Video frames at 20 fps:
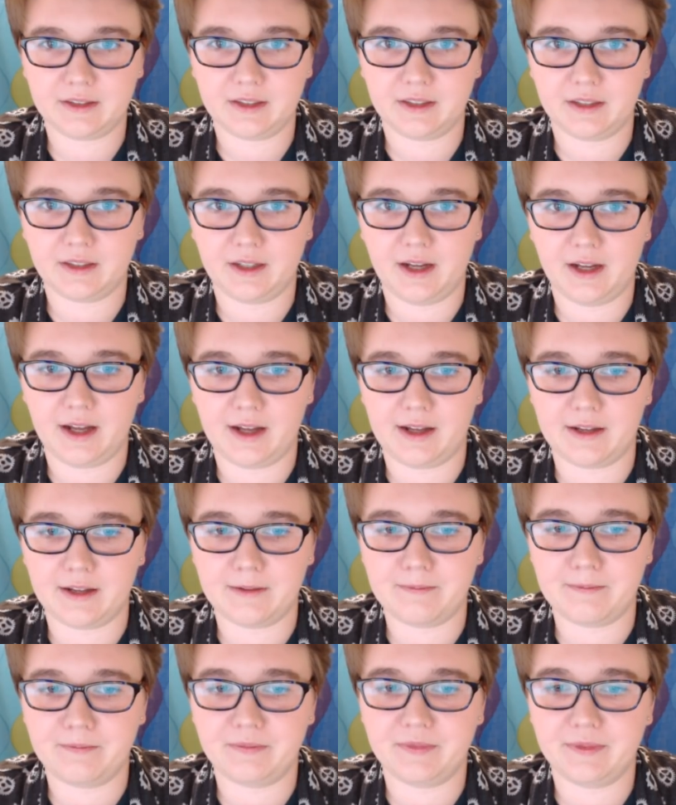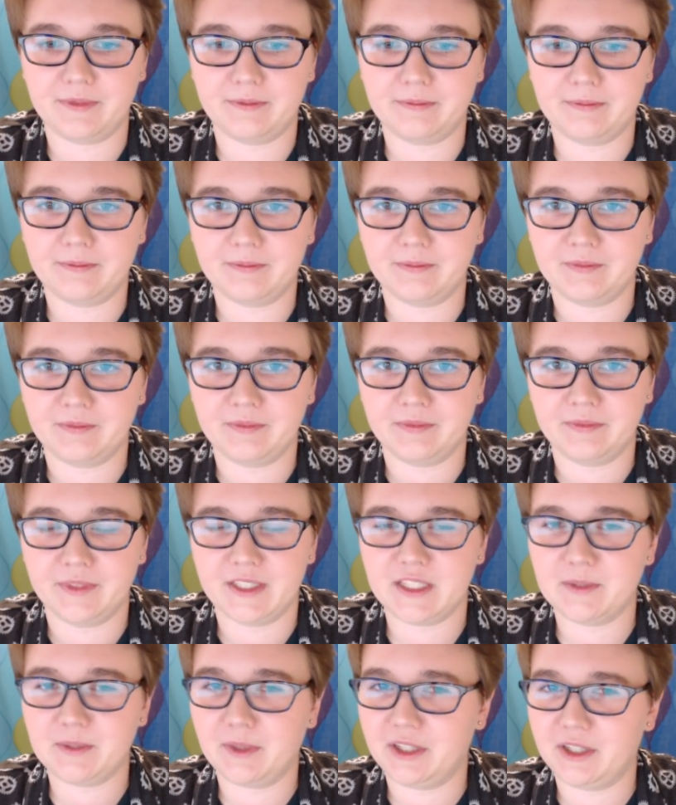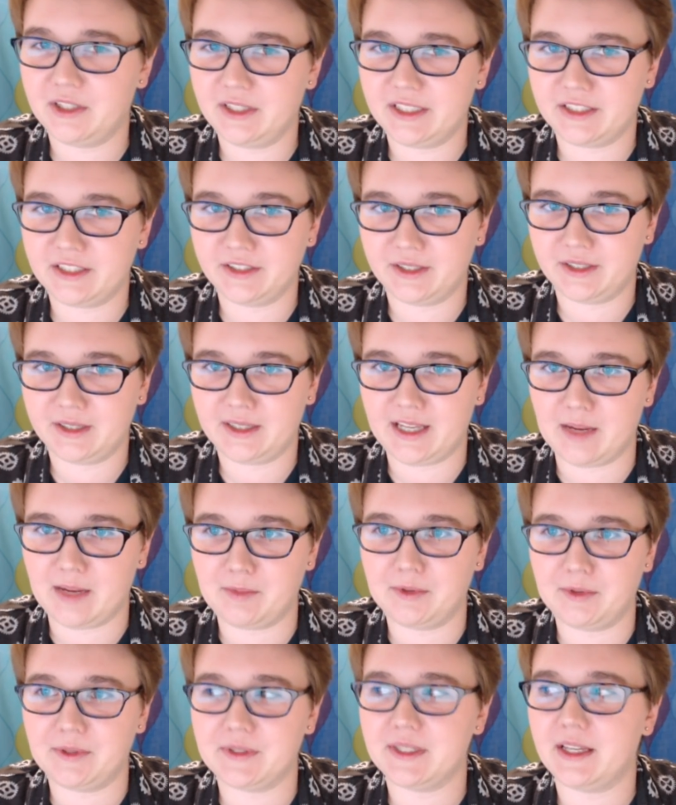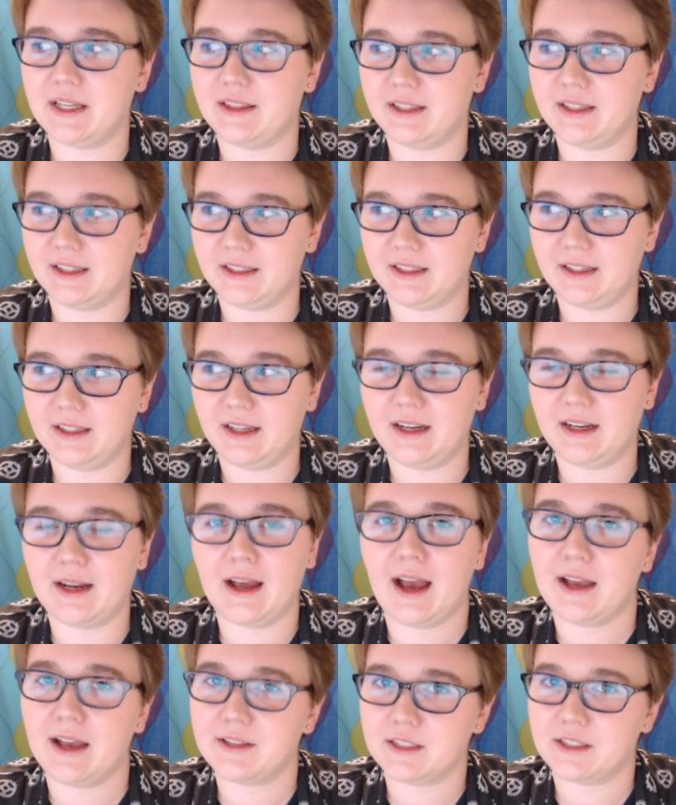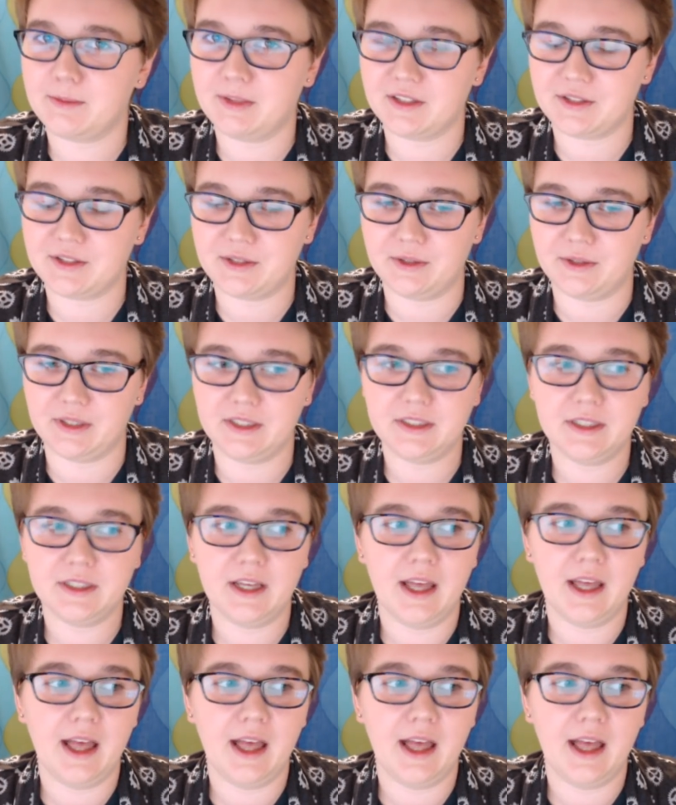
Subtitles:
this is where you need to look at the game rules. I think it has to be a student.